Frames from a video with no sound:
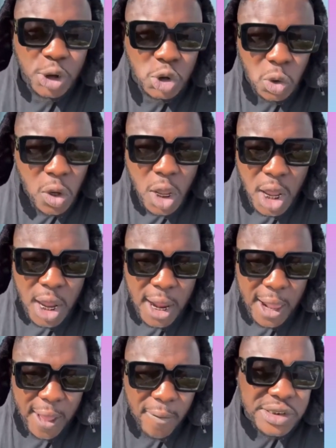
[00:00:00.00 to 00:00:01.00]
So
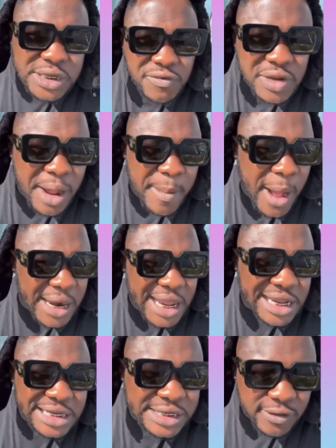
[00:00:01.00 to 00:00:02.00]
it wasn't even about the
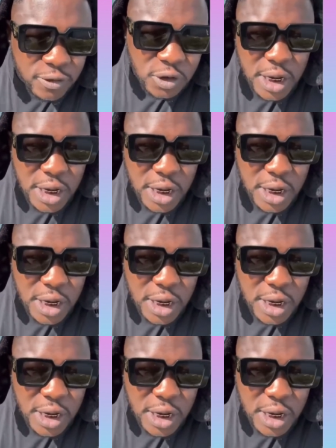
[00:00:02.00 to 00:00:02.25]
interviews.